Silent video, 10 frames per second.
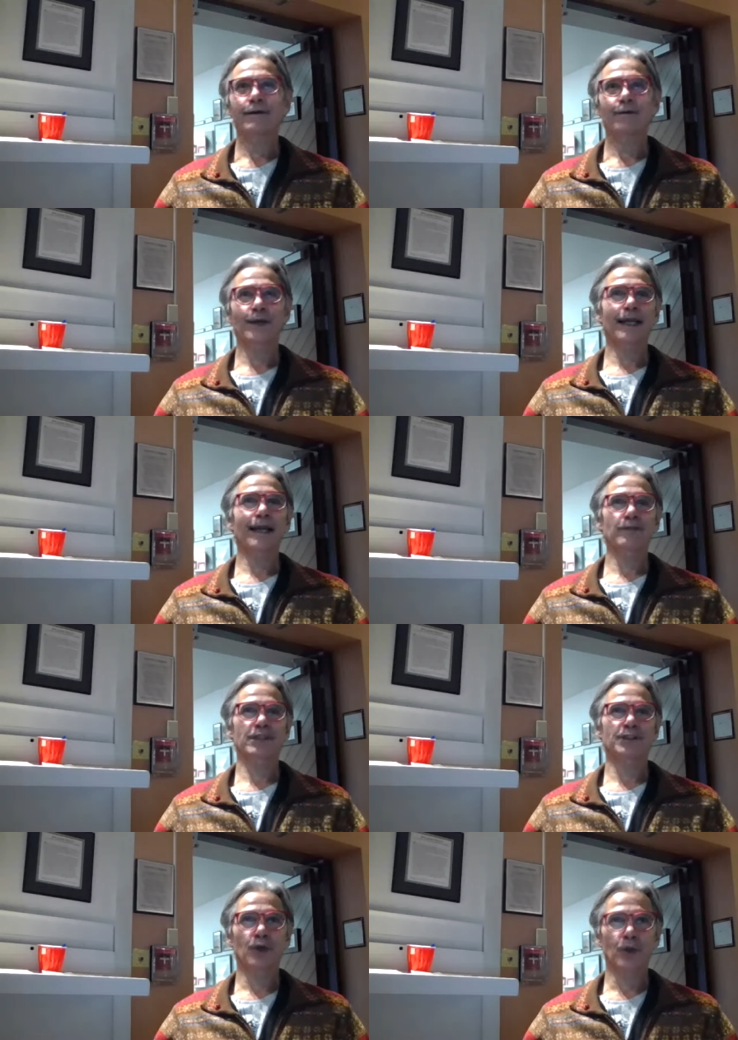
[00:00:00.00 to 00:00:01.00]
when I
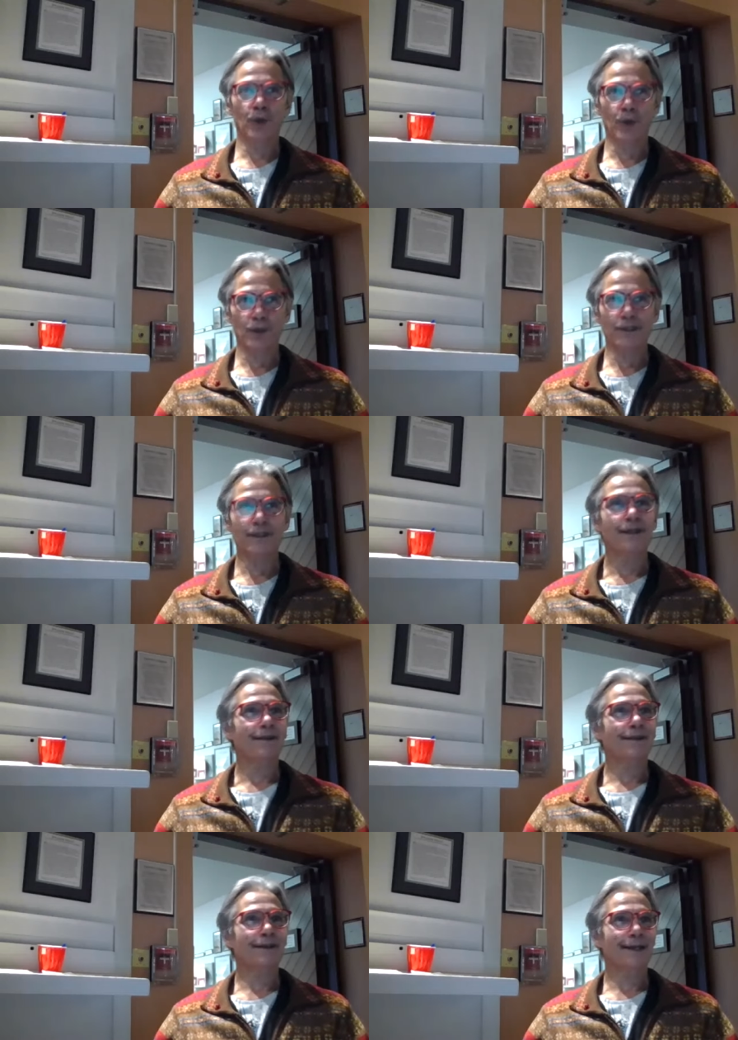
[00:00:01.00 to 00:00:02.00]
was told
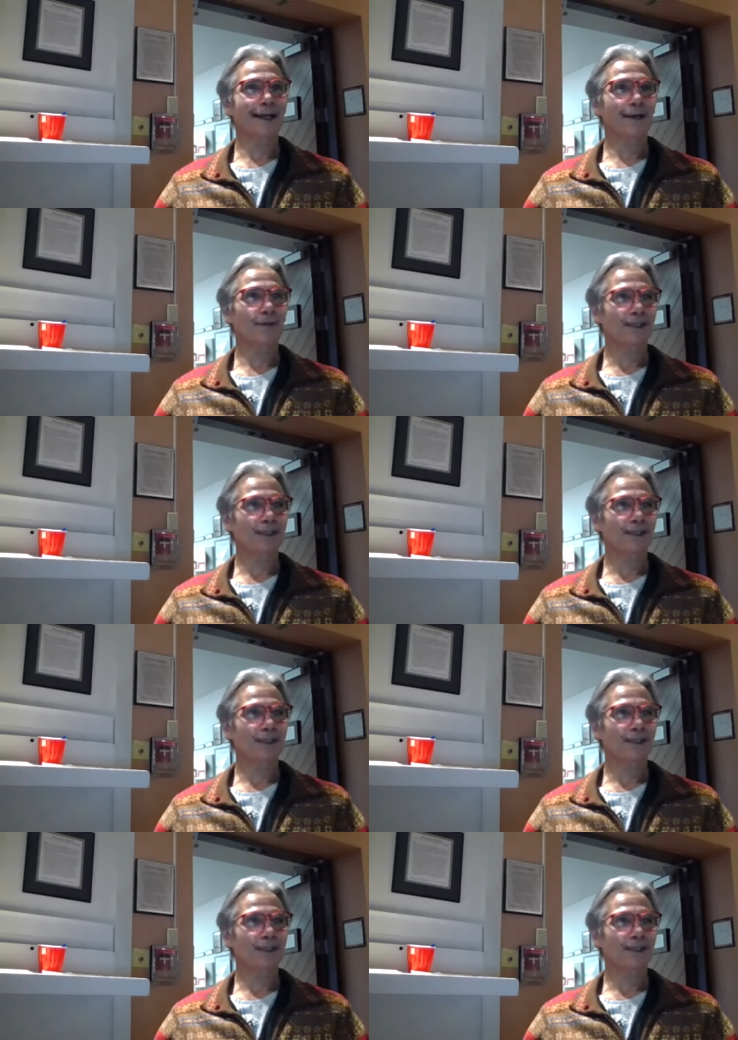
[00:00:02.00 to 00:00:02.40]
that I